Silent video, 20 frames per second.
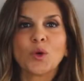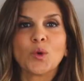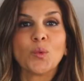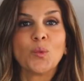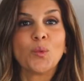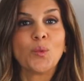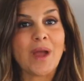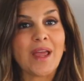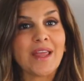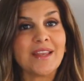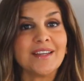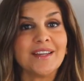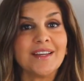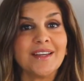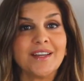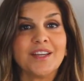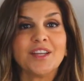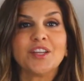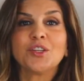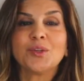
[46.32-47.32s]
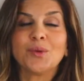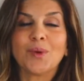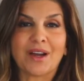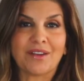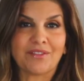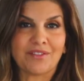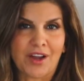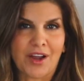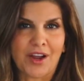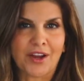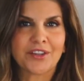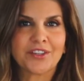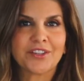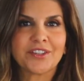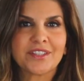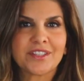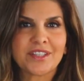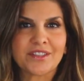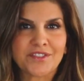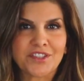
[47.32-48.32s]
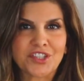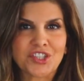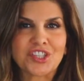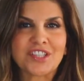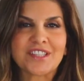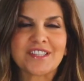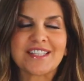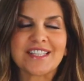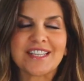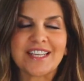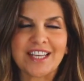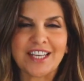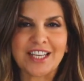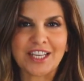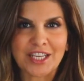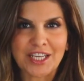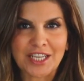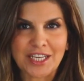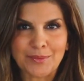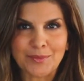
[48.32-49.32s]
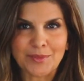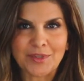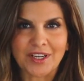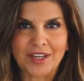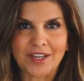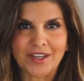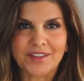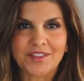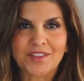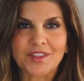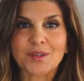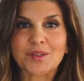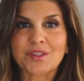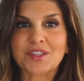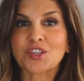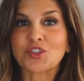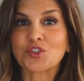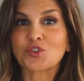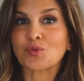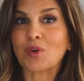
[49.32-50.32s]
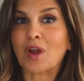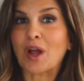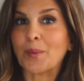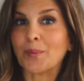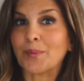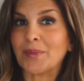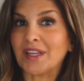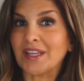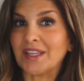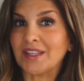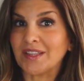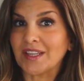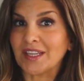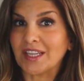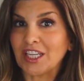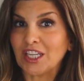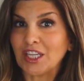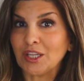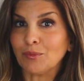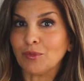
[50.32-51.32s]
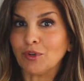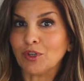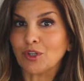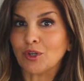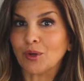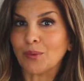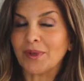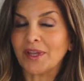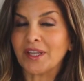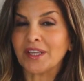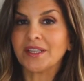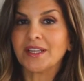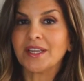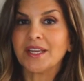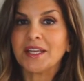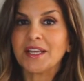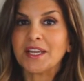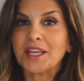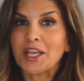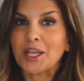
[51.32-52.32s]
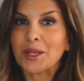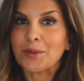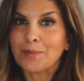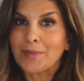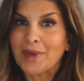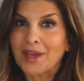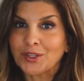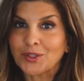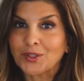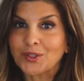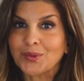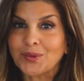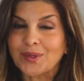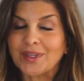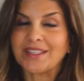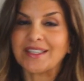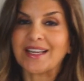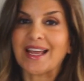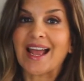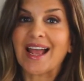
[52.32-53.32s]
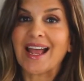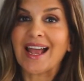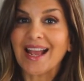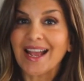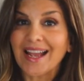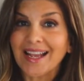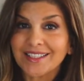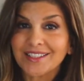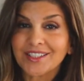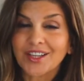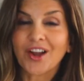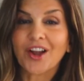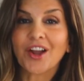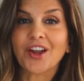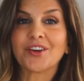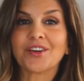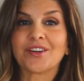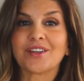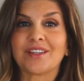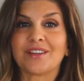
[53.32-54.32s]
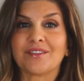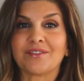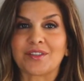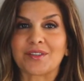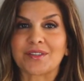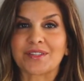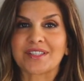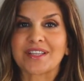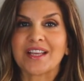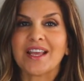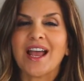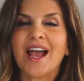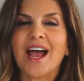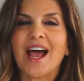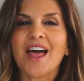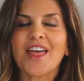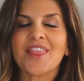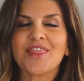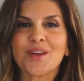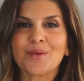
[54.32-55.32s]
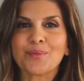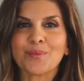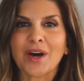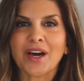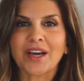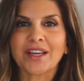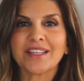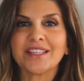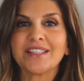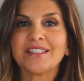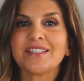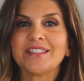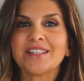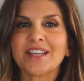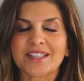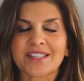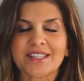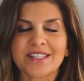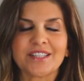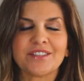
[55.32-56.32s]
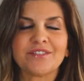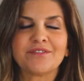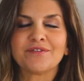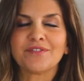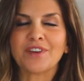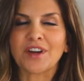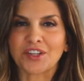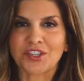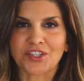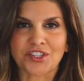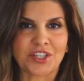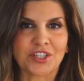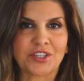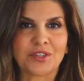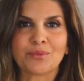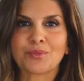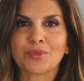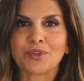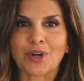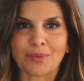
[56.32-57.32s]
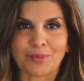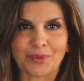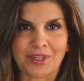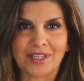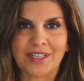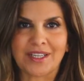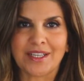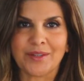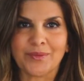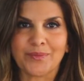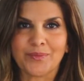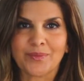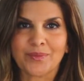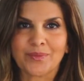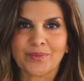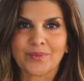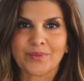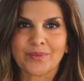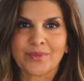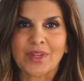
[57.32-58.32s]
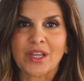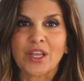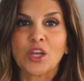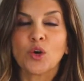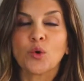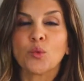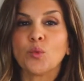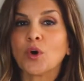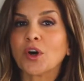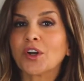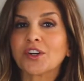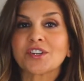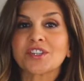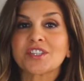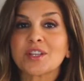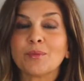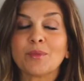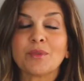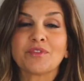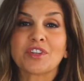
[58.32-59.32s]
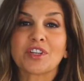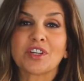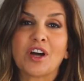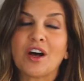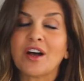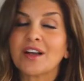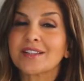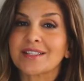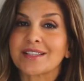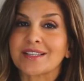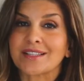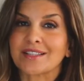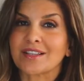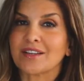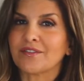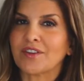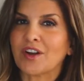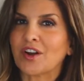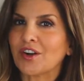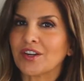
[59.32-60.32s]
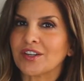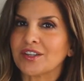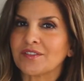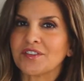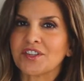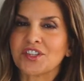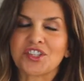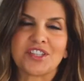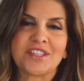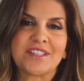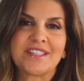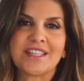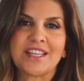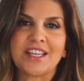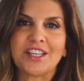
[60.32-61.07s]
When you have iron deficiency anemia, there's a drop in the hemoglobin, hematocrit, and iron levels, and the body doesn't function properly what are some of the causes of iron deficiency